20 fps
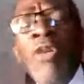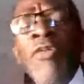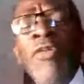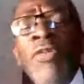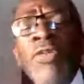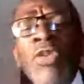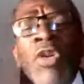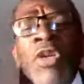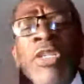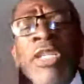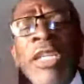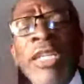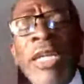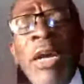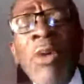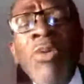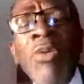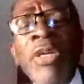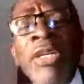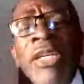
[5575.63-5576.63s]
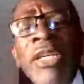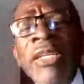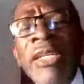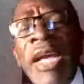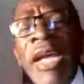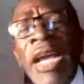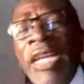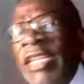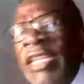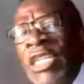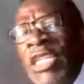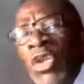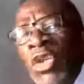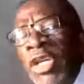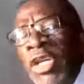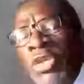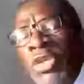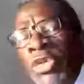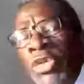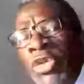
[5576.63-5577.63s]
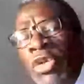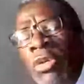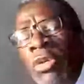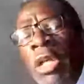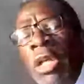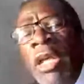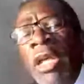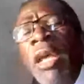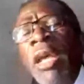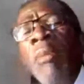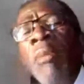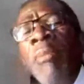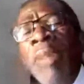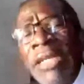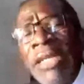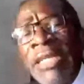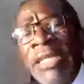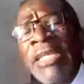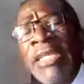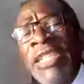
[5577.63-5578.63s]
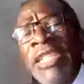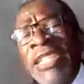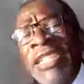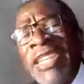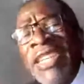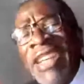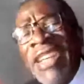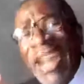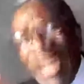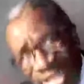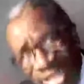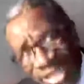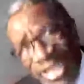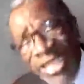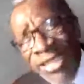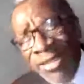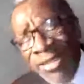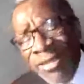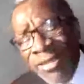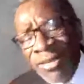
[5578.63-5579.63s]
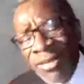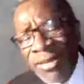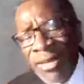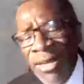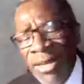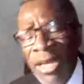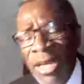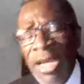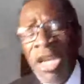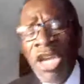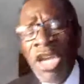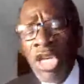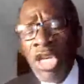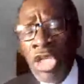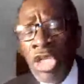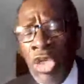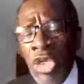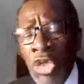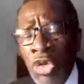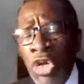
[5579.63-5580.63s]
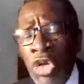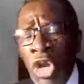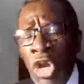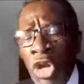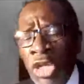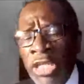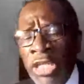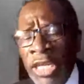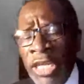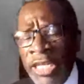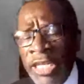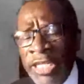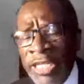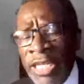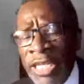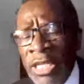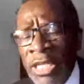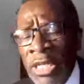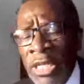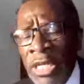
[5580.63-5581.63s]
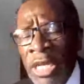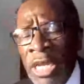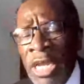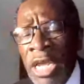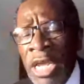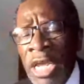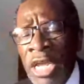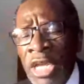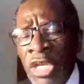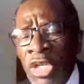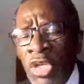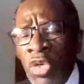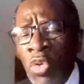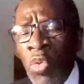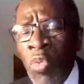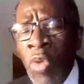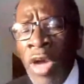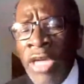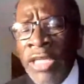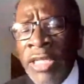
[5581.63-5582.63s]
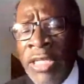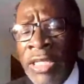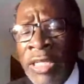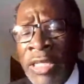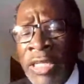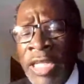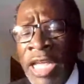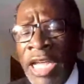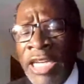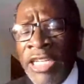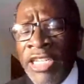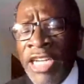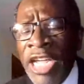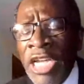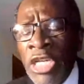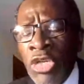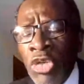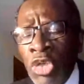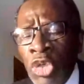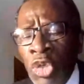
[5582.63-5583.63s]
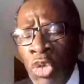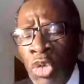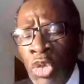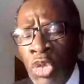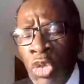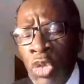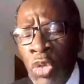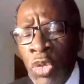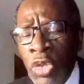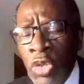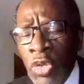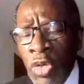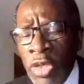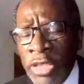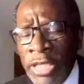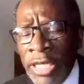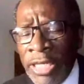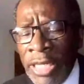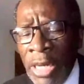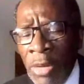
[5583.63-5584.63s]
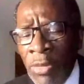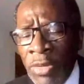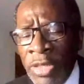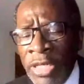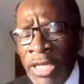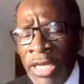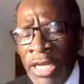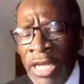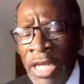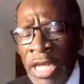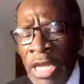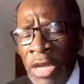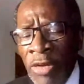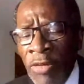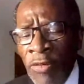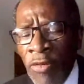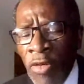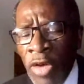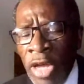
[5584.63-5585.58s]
of Dr. Kaunda. I didn't show it to you, but it's disgusting. Do not listen to what they are trying to do to use Dr. Kaunda for